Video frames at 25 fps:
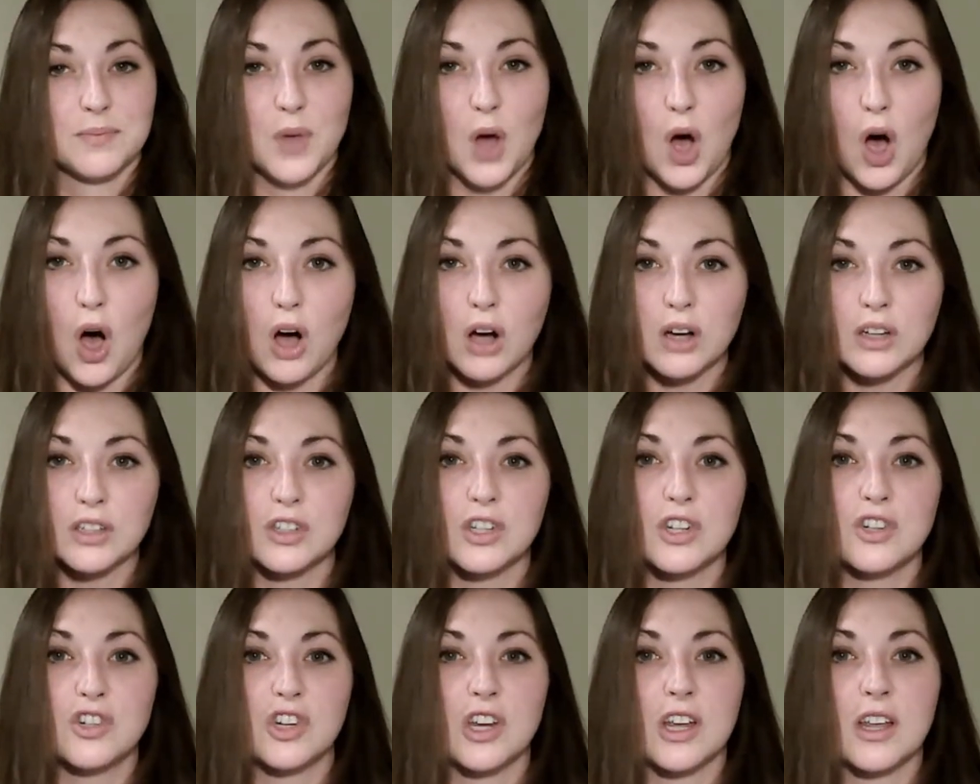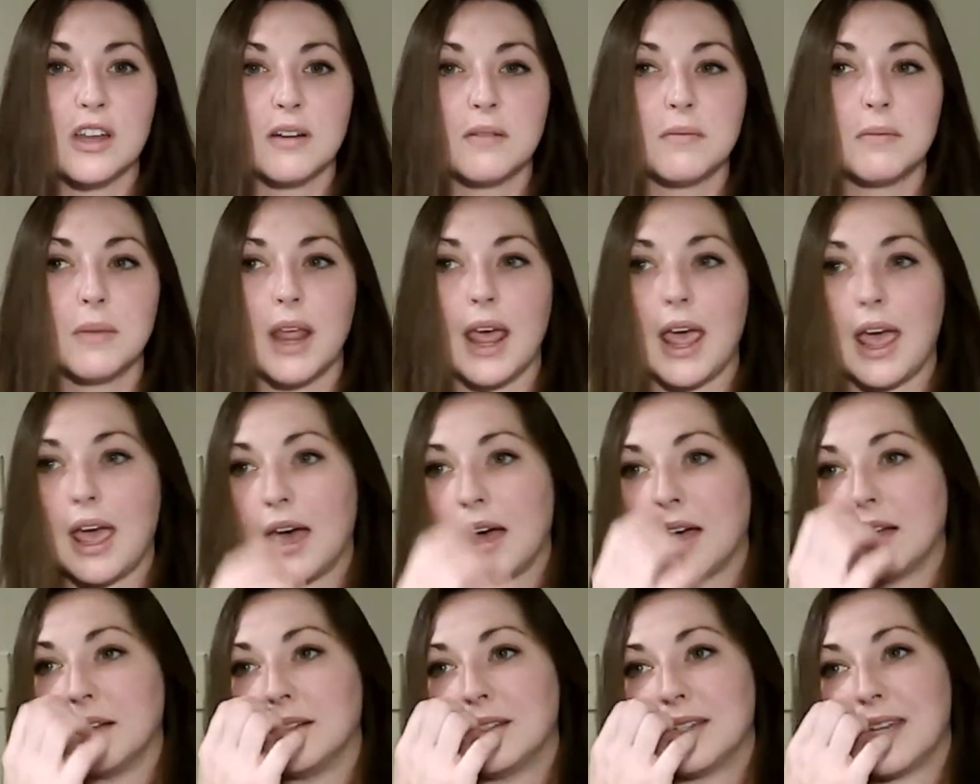Oxygen
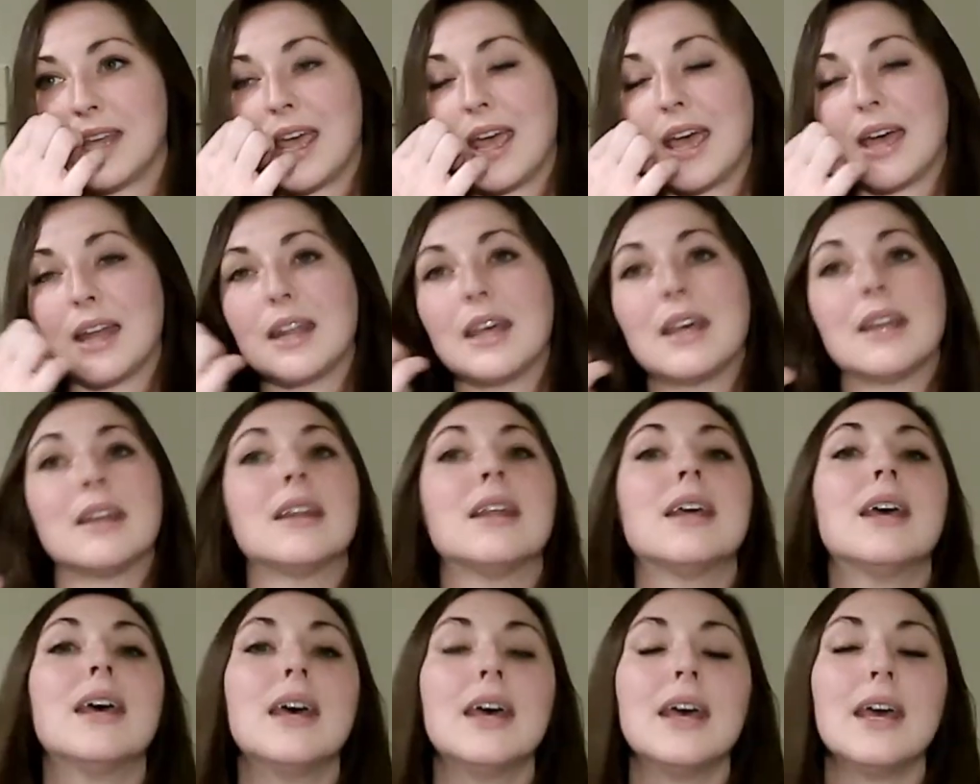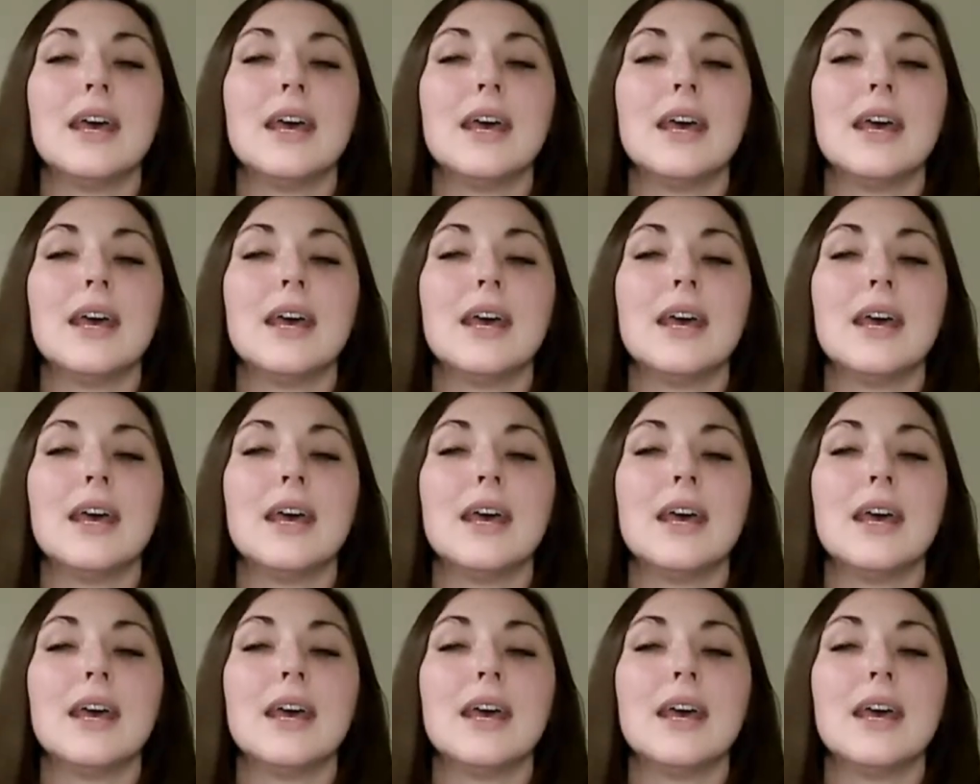and tannin